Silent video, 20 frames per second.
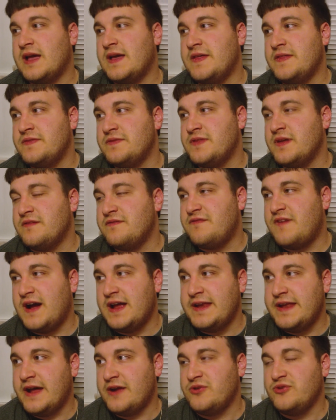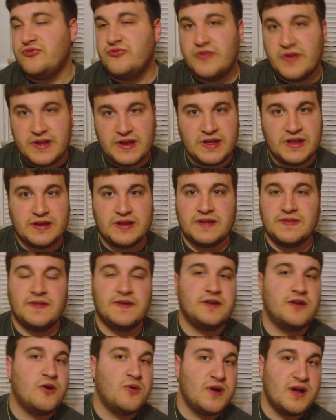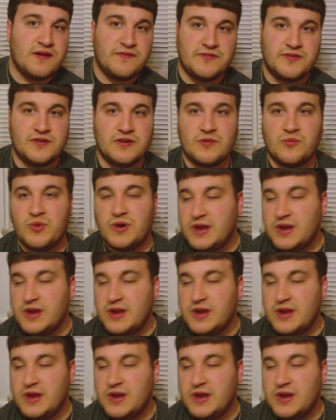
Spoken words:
and they find out who did it, and they go after him.